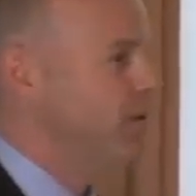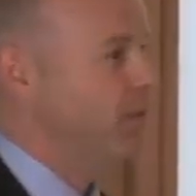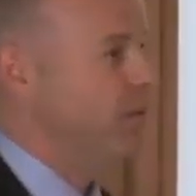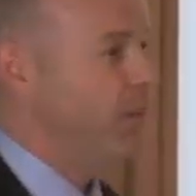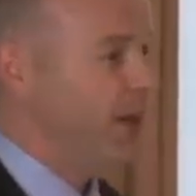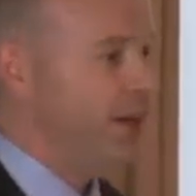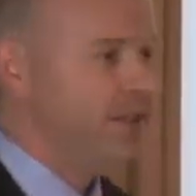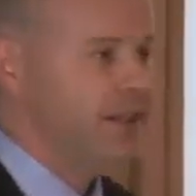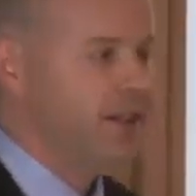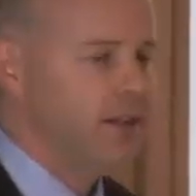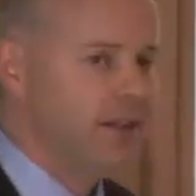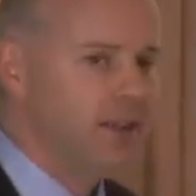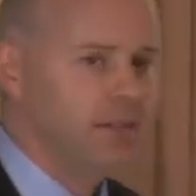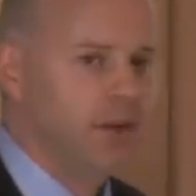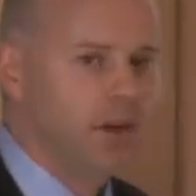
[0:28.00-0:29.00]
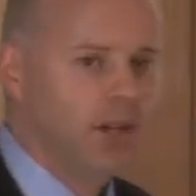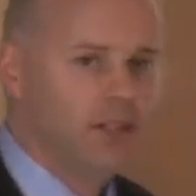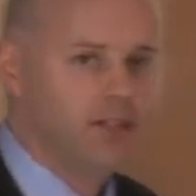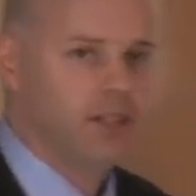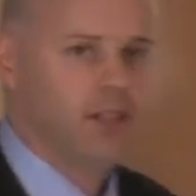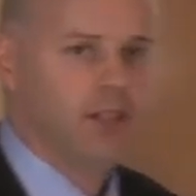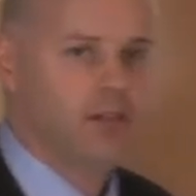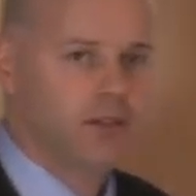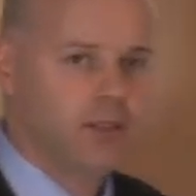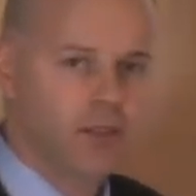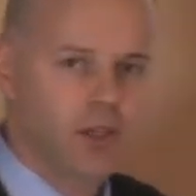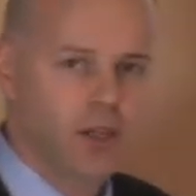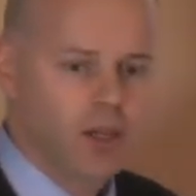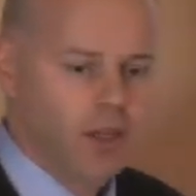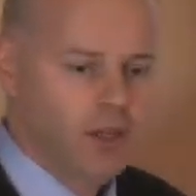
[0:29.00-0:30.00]
the basic things about hedge accounting.
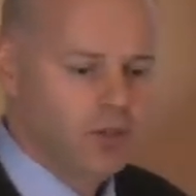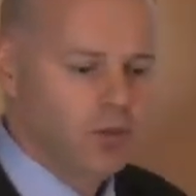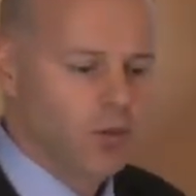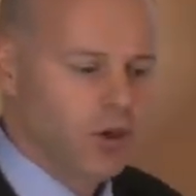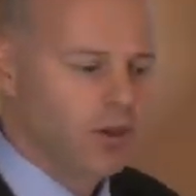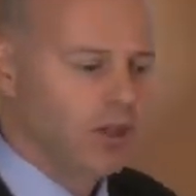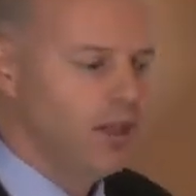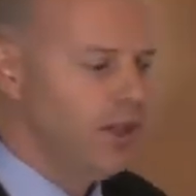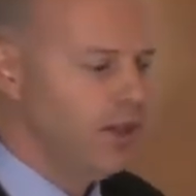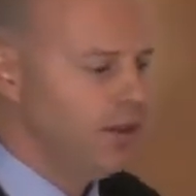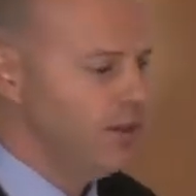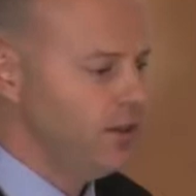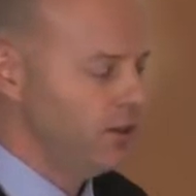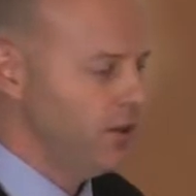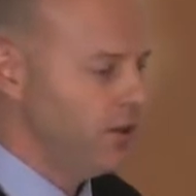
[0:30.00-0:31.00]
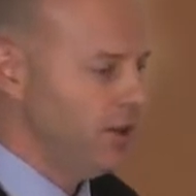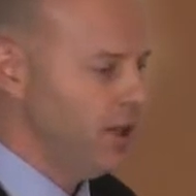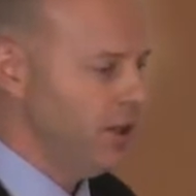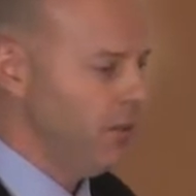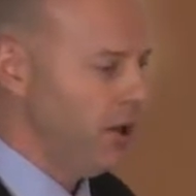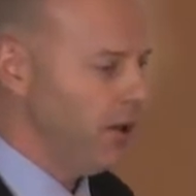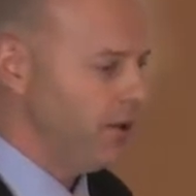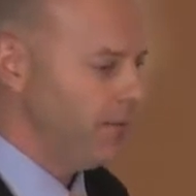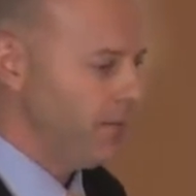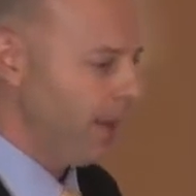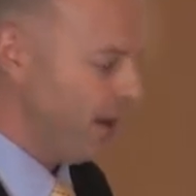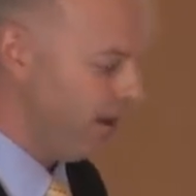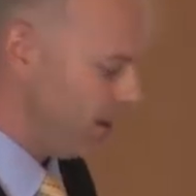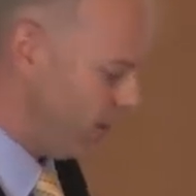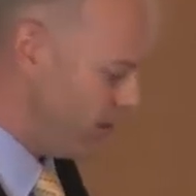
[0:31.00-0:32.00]
So what are the key things to think about?
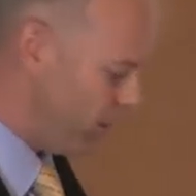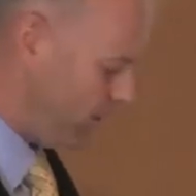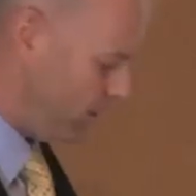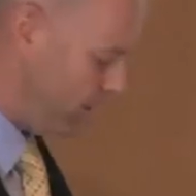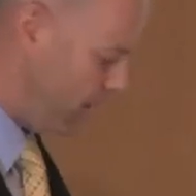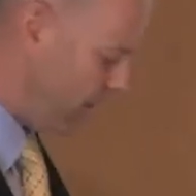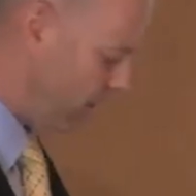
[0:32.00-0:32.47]
And then I'm going to get